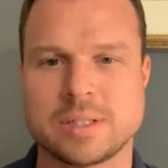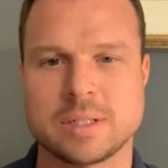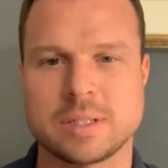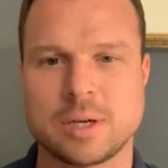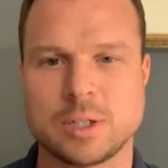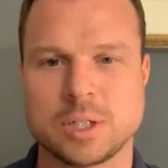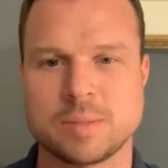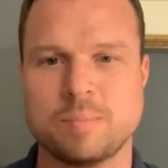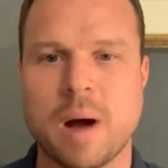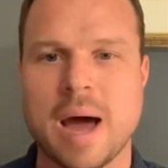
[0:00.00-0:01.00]
there's just
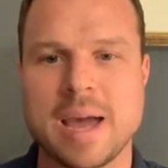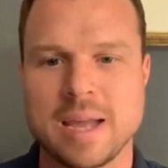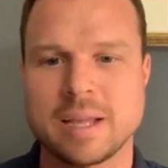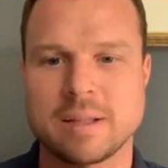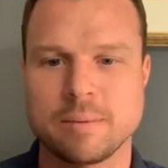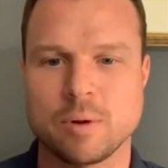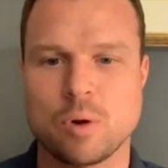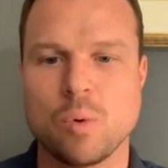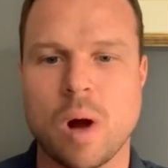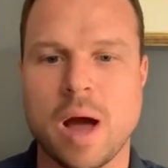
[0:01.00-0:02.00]
my
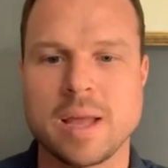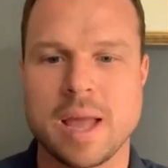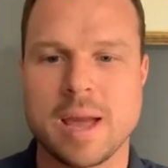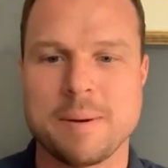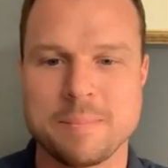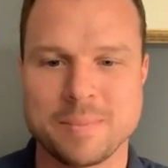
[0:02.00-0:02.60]
who I am.